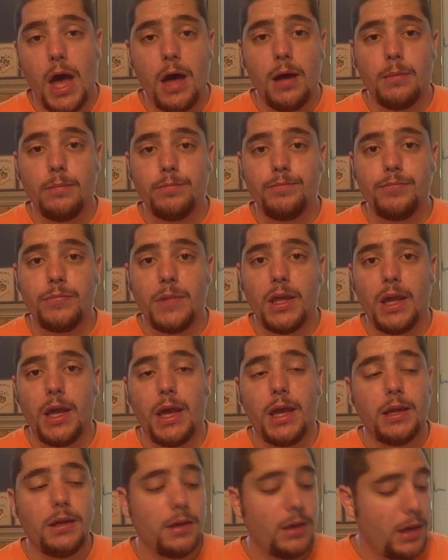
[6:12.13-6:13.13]
Um,
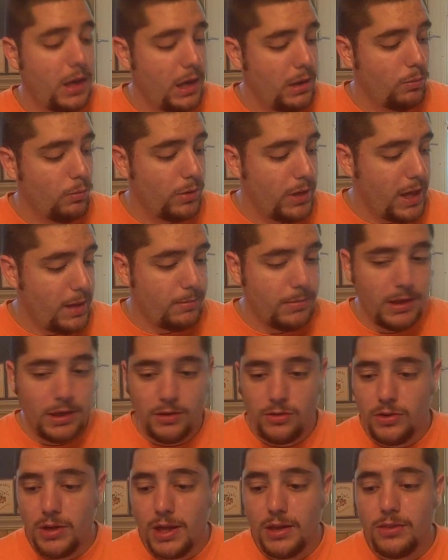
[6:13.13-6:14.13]
and, and with that
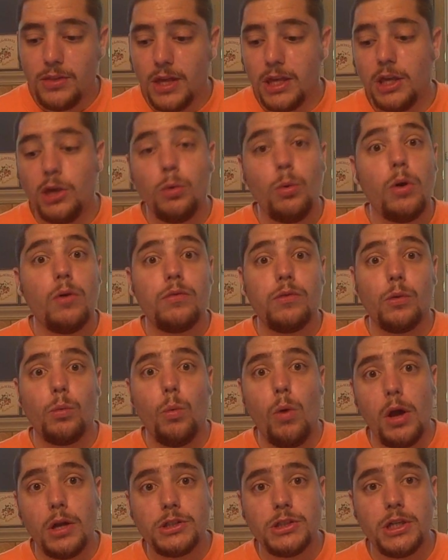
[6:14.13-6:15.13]
being said, thank you all for
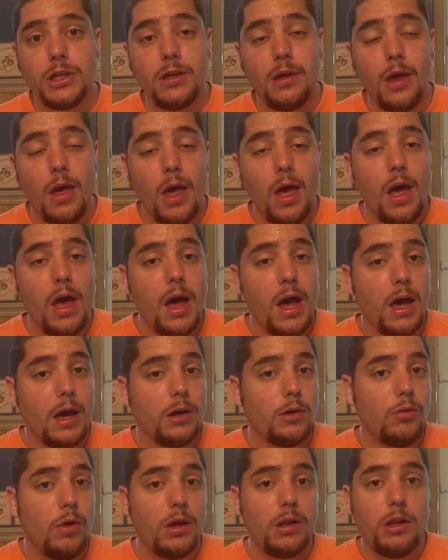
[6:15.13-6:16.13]
watching.
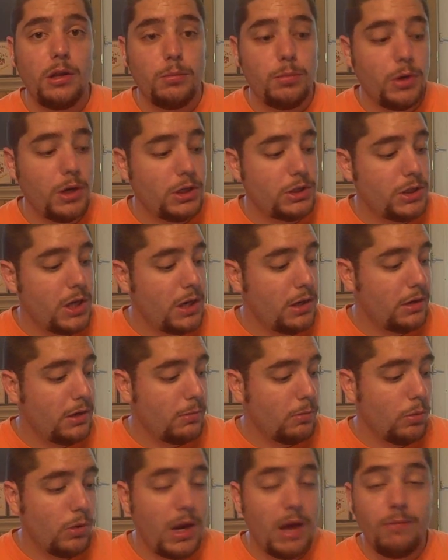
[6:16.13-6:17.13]
Uh, greatly
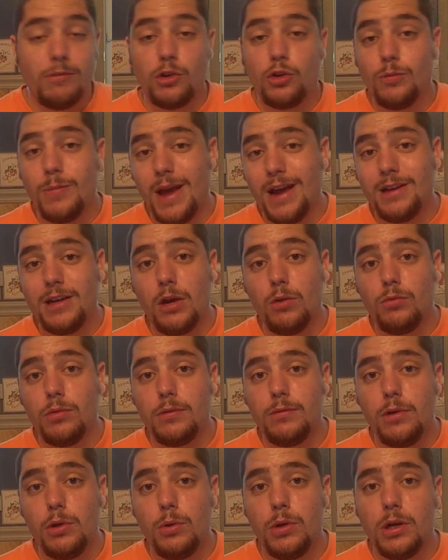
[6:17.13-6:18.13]
appreciated. I'm going to have a SmackDown
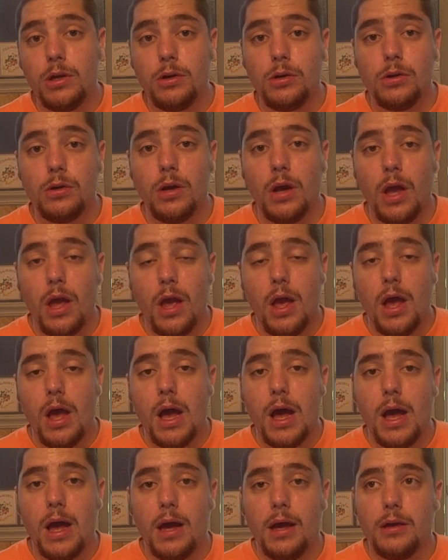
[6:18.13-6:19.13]
review here
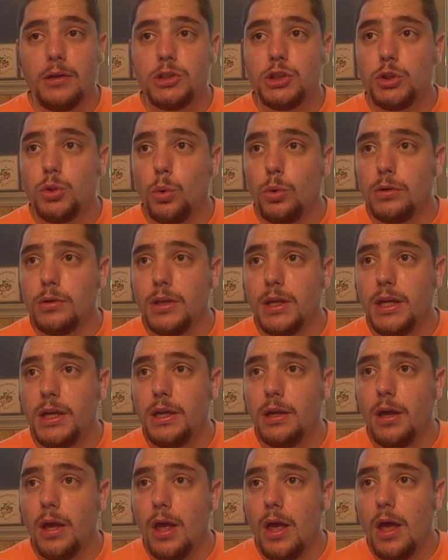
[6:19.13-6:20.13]
uh,
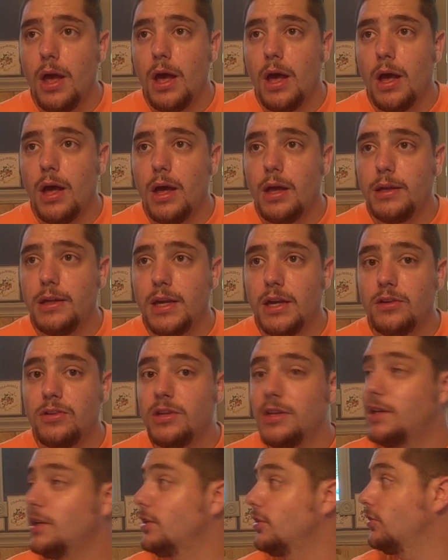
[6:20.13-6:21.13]
shortly. Uh,
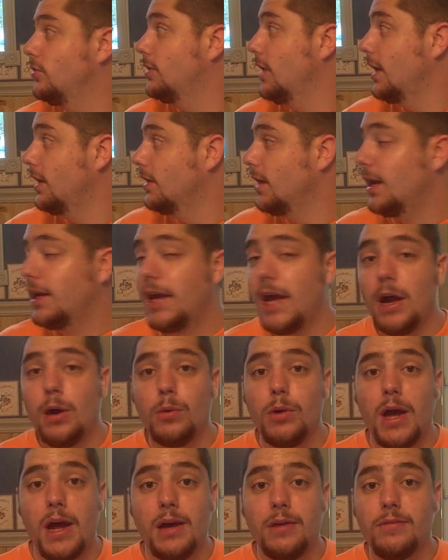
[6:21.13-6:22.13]
yes, it is daylight
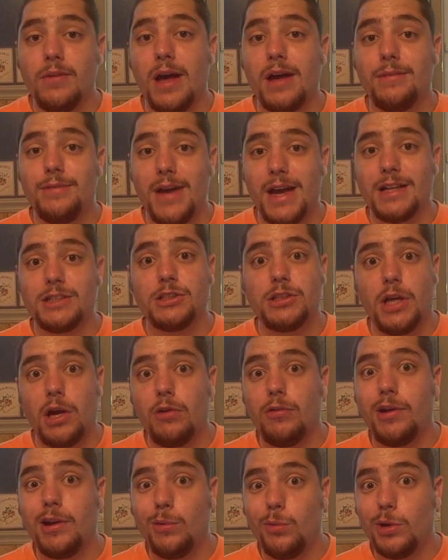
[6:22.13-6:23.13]
out. I've, I've
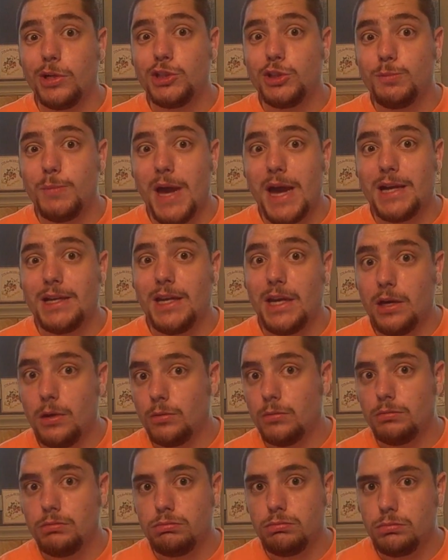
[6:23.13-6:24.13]
actually already watched
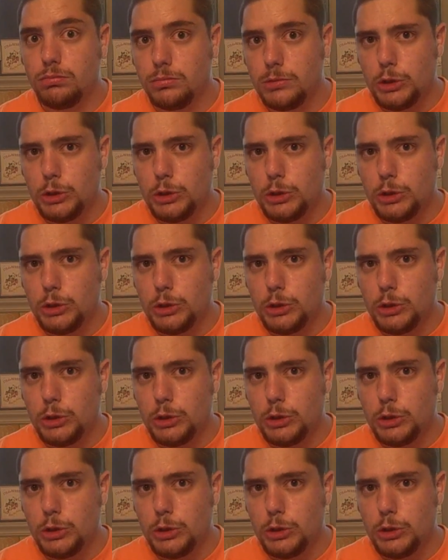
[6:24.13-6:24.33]
SmackDown.